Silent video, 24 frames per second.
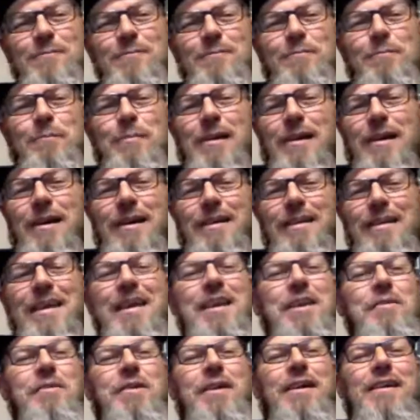But
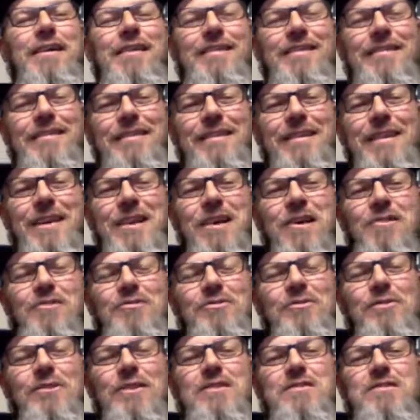anyway,
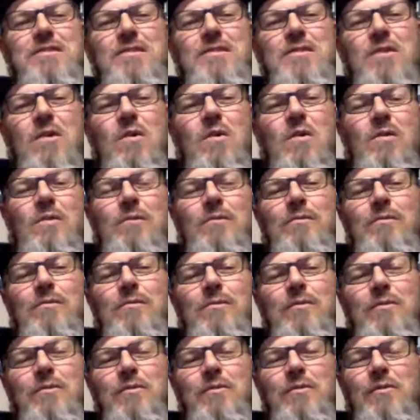to each his own.
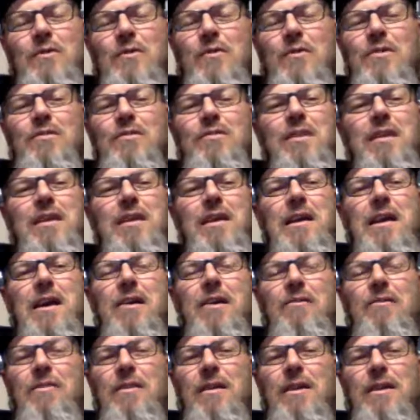Do your thing
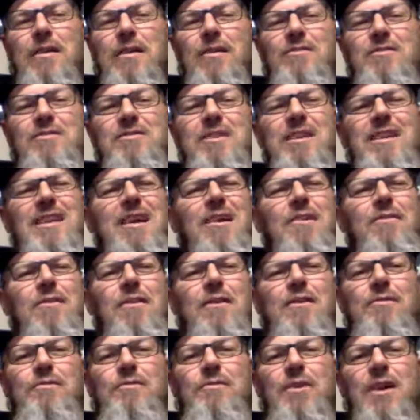out there. Get out
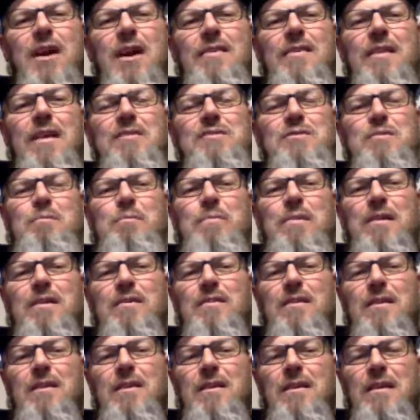there and ride. That's a big
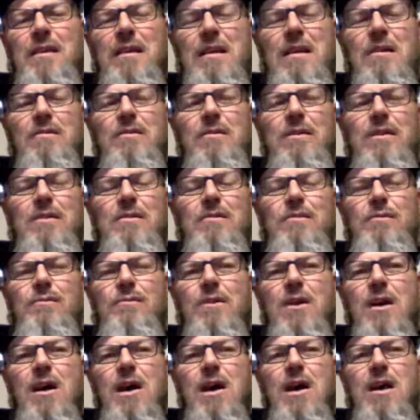thing. Get out there and
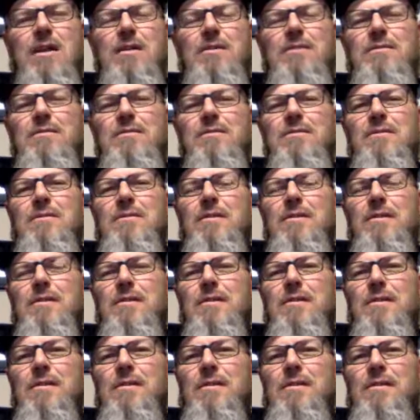ride
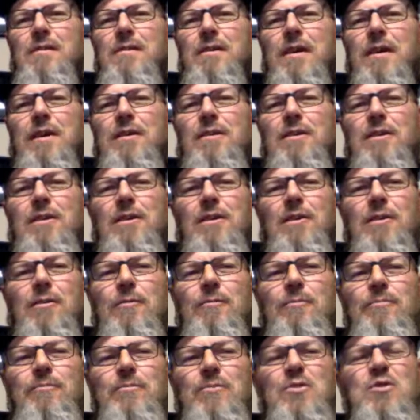and
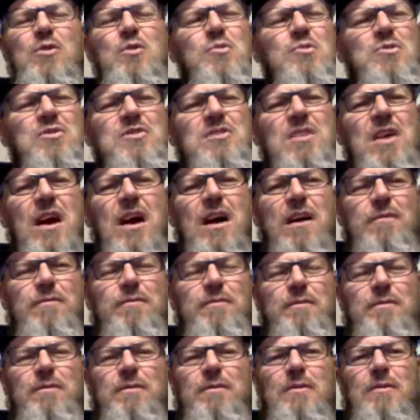do stuff.
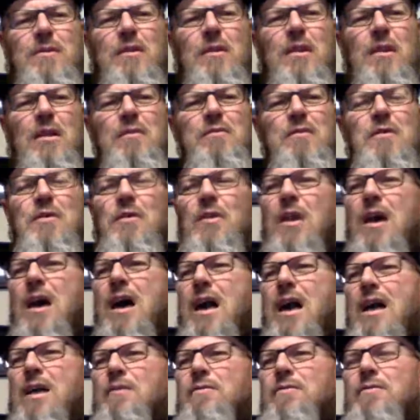Live your
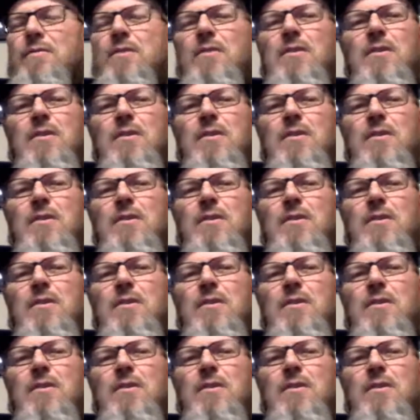life.